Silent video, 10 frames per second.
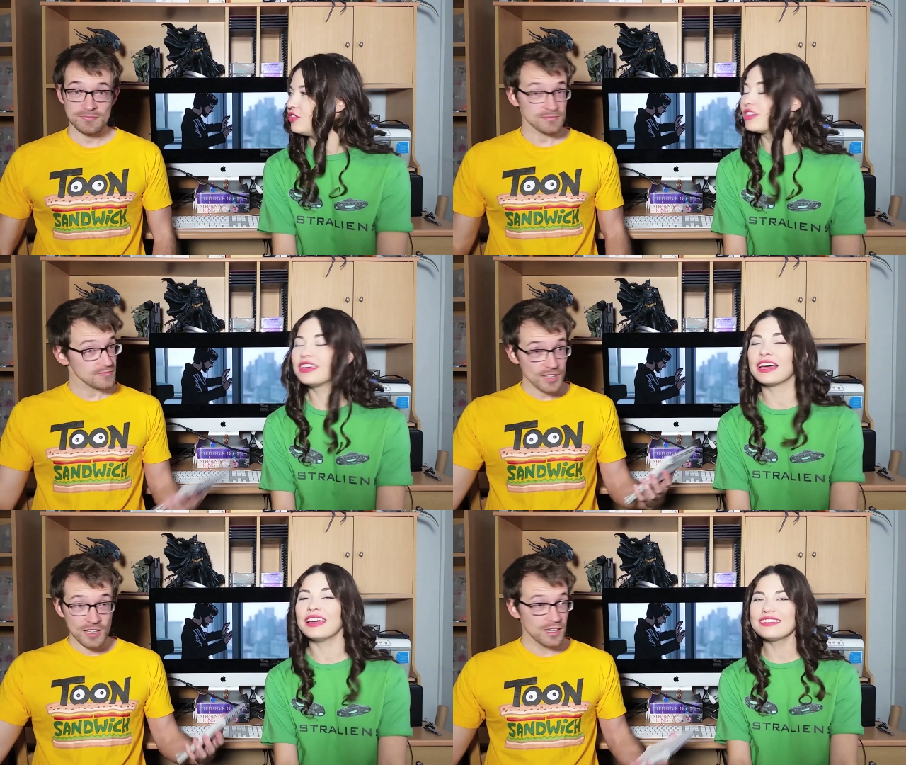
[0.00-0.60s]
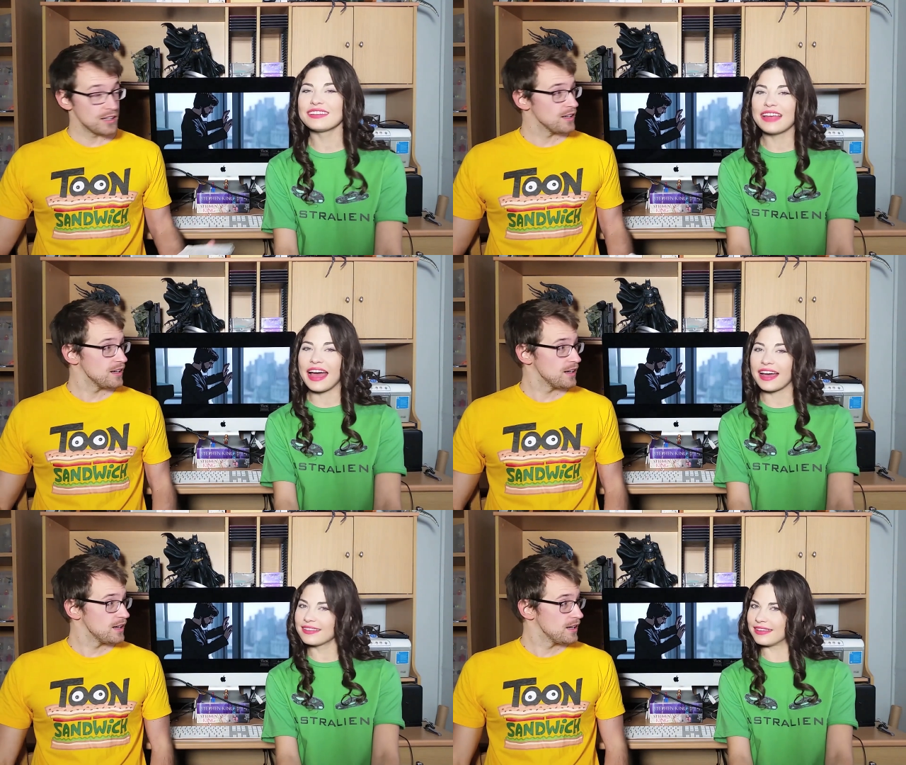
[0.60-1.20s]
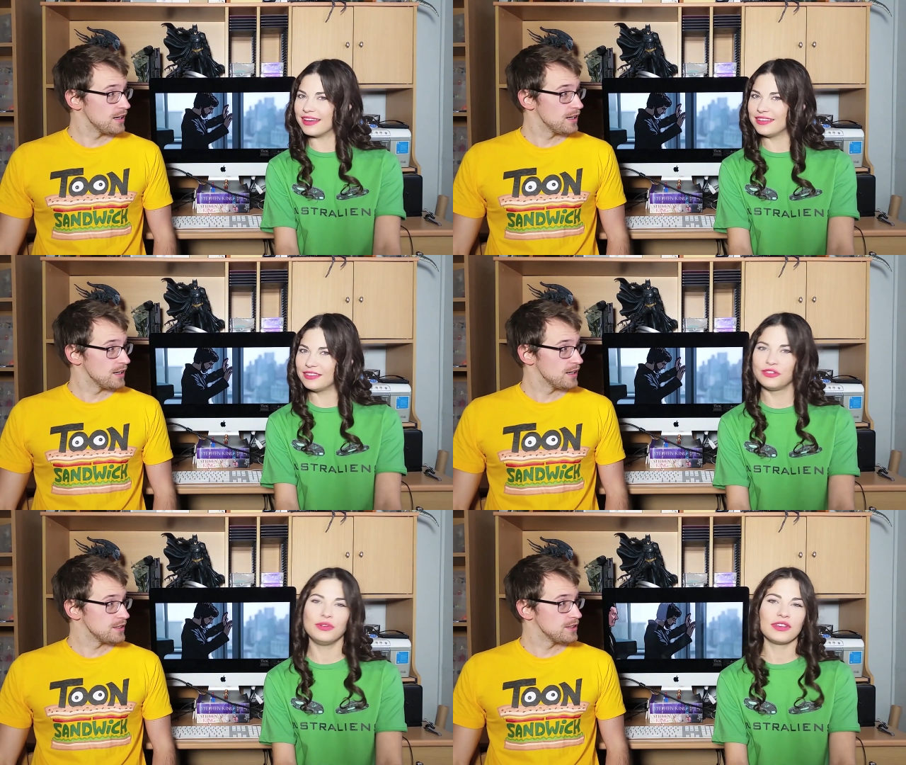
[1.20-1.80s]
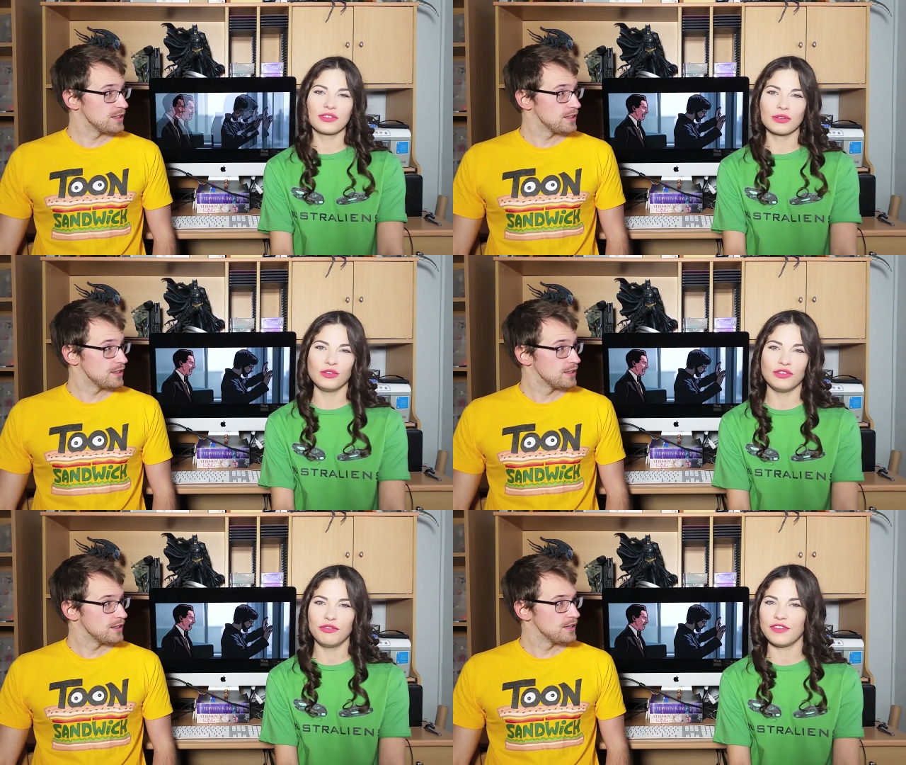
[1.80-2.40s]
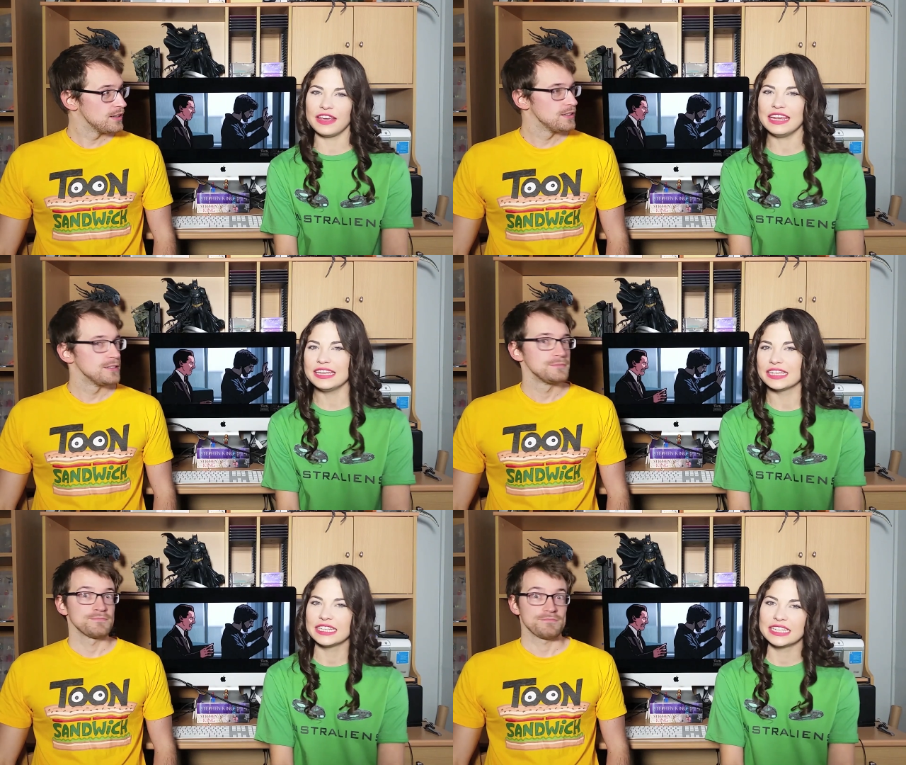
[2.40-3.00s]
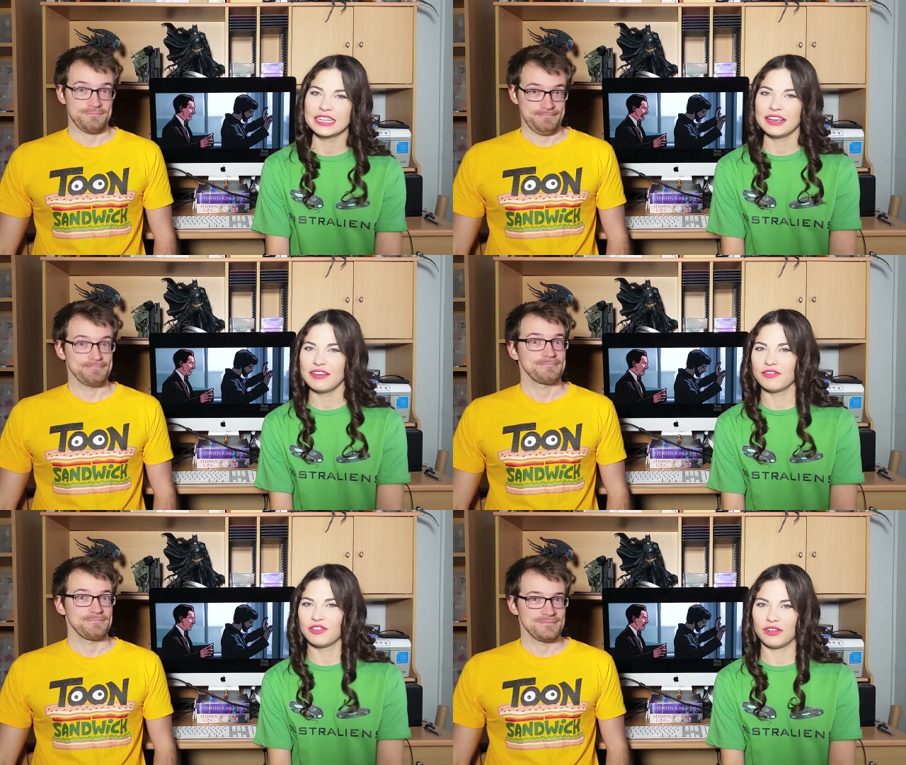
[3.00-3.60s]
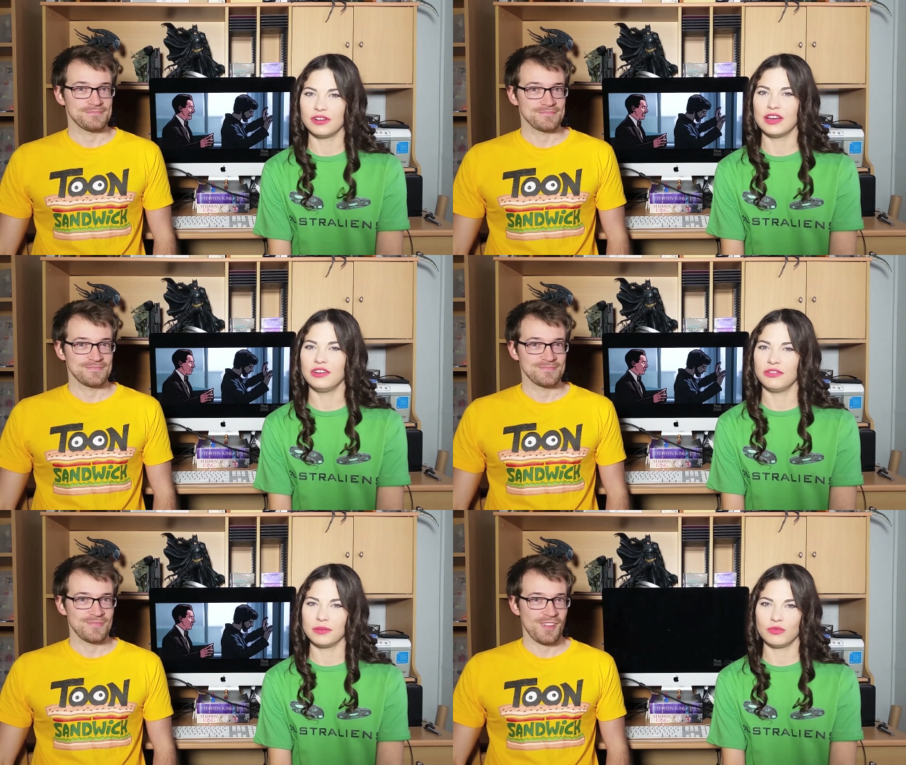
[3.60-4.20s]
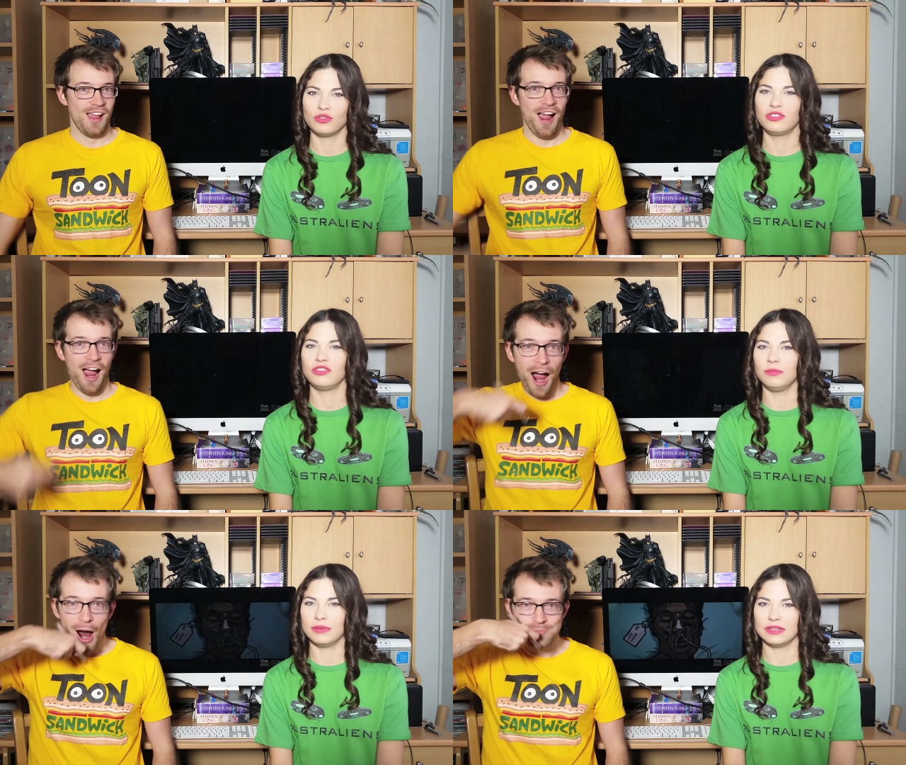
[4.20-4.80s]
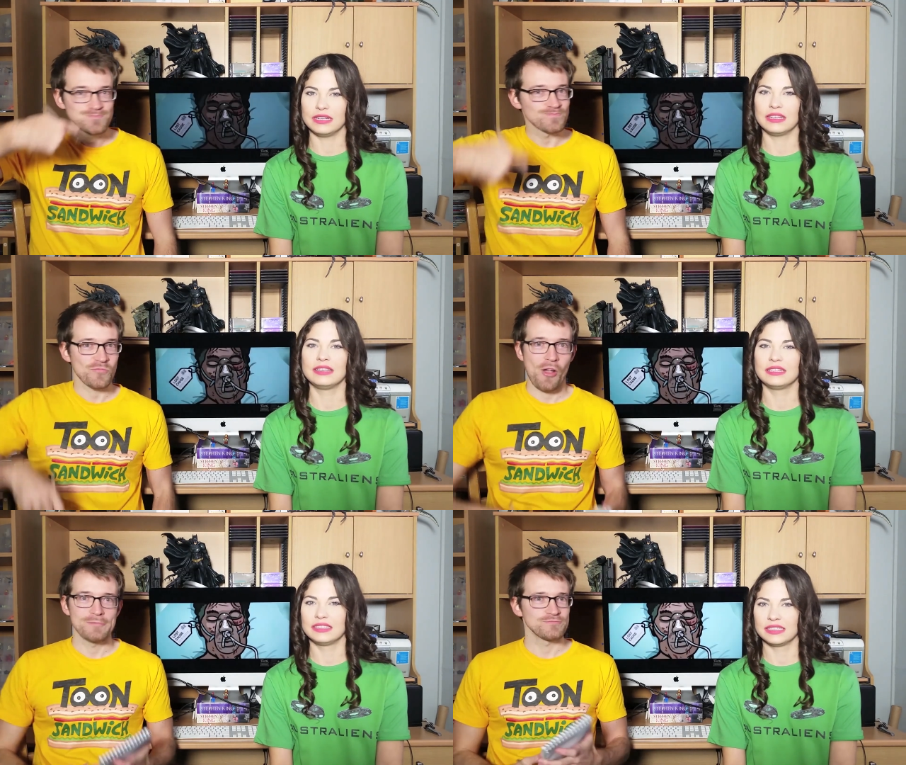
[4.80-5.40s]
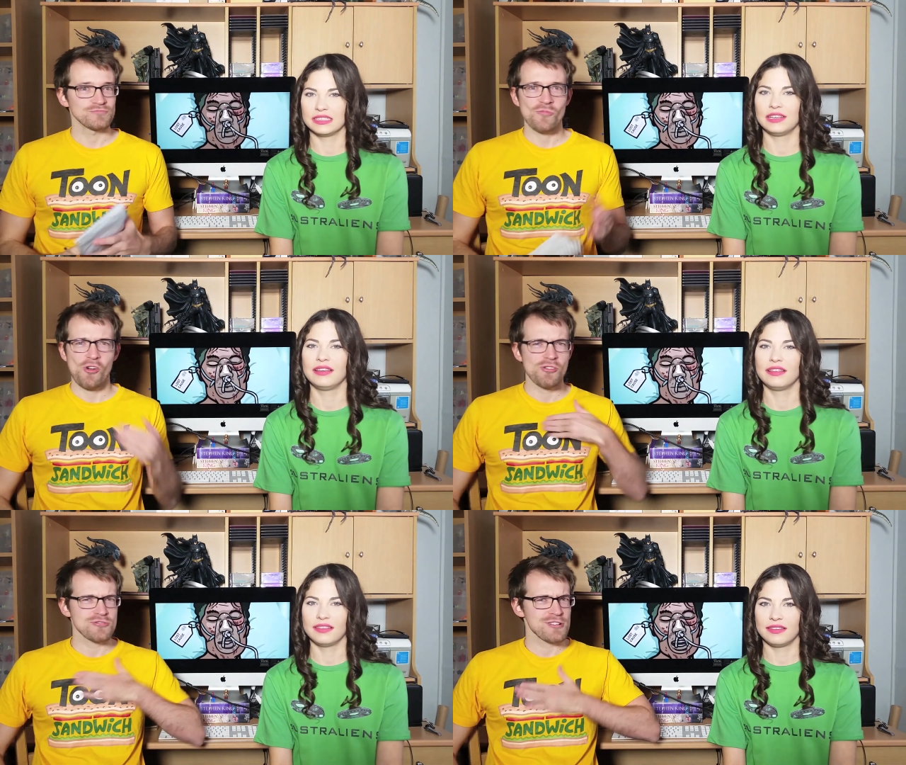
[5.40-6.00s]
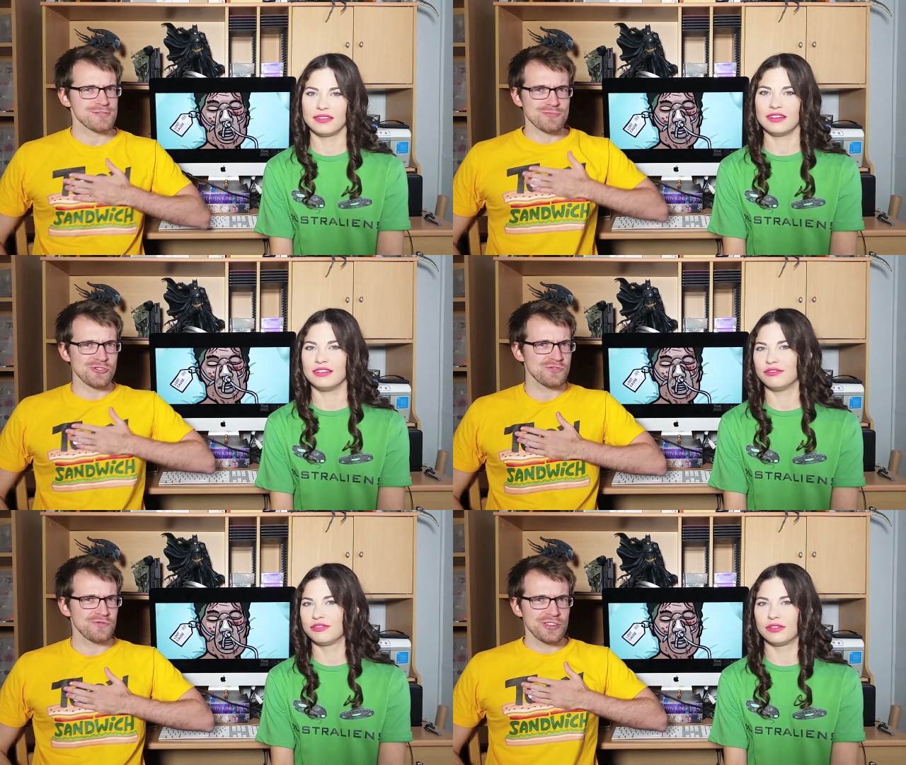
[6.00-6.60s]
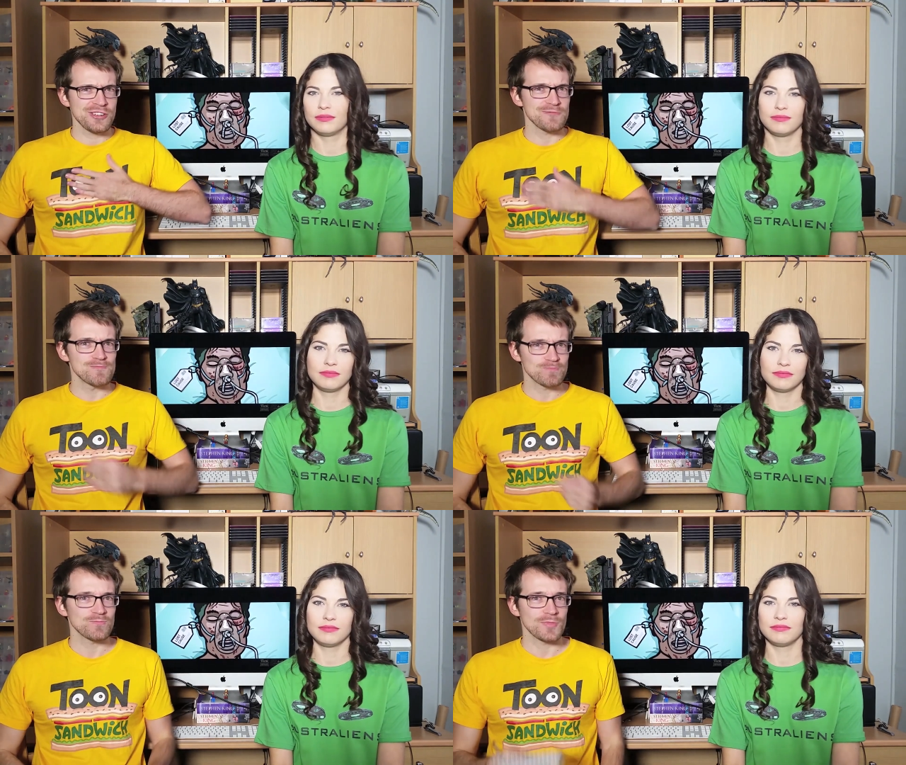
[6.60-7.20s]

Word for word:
Speaker 1: you can get access to an exclusive feed. Joe and I are doing more stupid. Mm.
Speaker 2: Oh, that's stuff. good feed.